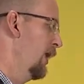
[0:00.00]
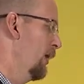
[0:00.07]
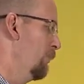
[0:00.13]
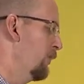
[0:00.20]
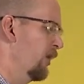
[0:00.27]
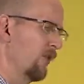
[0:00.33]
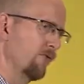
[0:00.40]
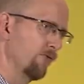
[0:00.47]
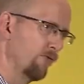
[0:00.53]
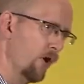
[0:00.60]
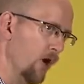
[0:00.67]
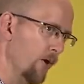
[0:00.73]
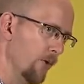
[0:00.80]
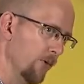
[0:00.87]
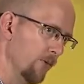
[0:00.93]
But on the
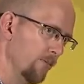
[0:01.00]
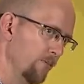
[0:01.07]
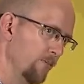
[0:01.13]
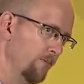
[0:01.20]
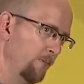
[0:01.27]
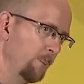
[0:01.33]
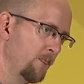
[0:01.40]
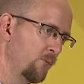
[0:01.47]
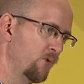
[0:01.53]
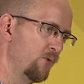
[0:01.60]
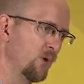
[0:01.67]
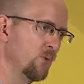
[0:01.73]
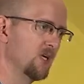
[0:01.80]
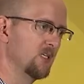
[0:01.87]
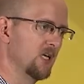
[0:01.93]
phone, when
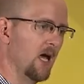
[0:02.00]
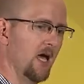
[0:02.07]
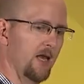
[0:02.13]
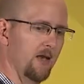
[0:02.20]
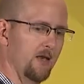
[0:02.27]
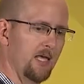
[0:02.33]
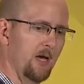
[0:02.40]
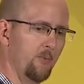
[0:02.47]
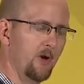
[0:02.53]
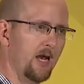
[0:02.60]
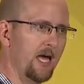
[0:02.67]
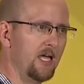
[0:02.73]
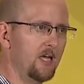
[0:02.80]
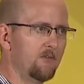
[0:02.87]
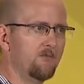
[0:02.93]
we were done, and when
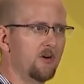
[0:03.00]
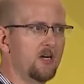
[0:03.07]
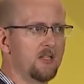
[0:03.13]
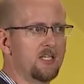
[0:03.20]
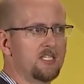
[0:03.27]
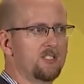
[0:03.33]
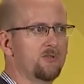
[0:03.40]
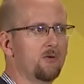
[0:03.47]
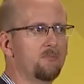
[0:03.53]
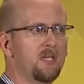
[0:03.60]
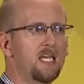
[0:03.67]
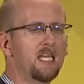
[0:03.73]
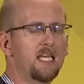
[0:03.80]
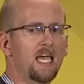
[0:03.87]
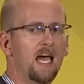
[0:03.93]
I converted this to a
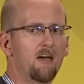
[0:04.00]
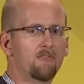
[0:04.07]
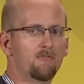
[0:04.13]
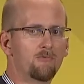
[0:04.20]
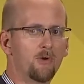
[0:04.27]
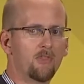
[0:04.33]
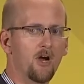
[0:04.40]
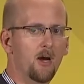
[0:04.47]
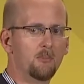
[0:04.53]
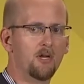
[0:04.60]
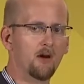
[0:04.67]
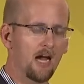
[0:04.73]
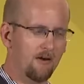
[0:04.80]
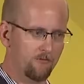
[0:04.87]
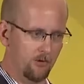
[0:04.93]
PDF with
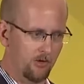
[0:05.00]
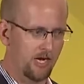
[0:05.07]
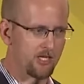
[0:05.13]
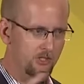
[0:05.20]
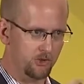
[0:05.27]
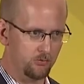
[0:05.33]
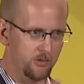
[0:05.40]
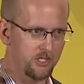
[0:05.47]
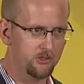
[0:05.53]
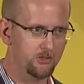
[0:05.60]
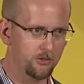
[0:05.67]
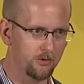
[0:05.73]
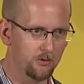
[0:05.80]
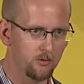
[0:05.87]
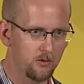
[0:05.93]
OmniGraffle, and I just
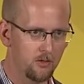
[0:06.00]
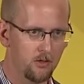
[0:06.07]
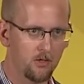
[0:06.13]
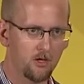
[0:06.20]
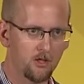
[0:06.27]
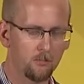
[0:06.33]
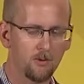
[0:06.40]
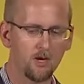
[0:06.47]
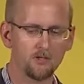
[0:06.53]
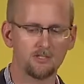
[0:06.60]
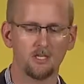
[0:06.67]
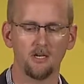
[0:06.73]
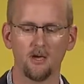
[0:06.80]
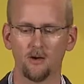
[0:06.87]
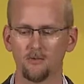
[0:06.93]
redrew the
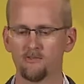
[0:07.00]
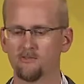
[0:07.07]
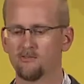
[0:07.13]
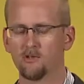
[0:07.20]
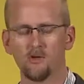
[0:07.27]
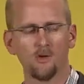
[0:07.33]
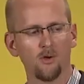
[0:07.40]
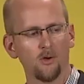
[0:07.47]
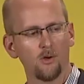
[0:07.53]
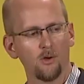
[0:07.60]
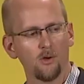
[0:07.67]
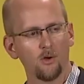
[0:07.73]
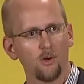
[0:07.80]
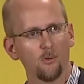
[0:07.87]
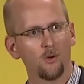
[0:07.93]
Post-it notes,
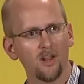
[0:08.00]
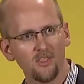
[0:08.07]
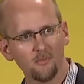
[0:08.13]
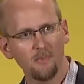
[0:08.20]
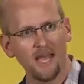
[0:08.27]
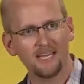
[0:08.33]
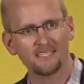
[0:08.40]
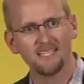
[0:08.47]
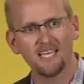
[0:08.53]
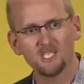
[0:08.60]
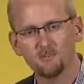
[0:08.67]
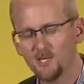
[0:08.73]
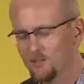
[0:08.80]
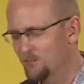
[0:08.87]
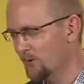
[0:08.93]
one of the
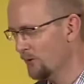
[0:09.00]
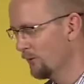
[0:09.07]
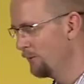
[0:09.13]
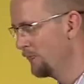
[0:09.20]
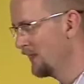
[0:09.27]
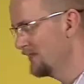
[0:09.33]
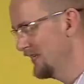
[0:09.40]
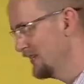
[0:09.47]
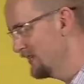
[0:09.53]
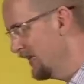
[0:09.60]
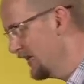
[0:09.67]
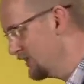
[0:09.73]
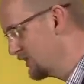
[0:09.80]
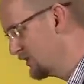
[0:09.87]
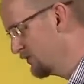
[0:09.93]
backstage people says
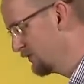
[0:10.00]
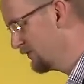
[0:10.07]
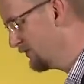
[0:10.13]
this: